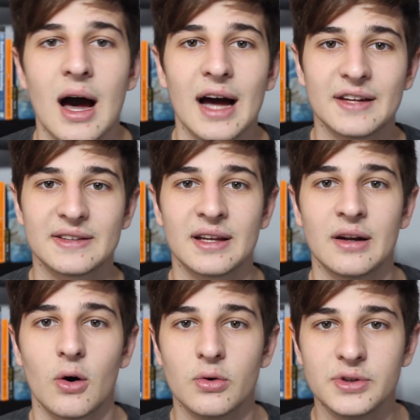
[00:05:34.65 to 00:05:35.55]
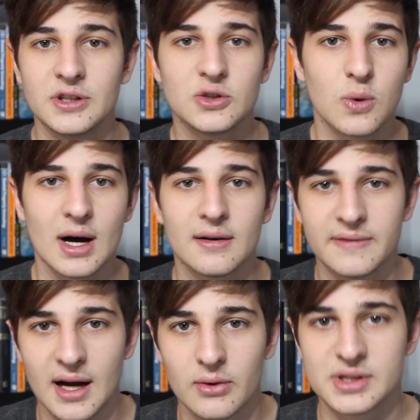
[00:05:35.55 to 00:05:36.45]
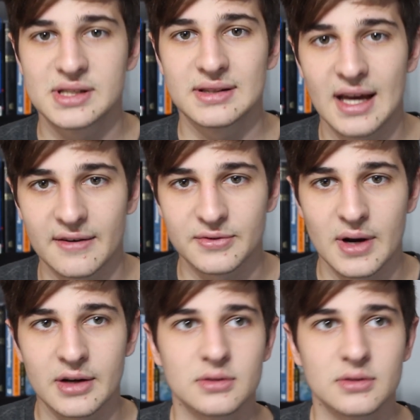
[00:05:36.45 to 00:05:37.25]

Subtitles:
I said only 12 hours left, right?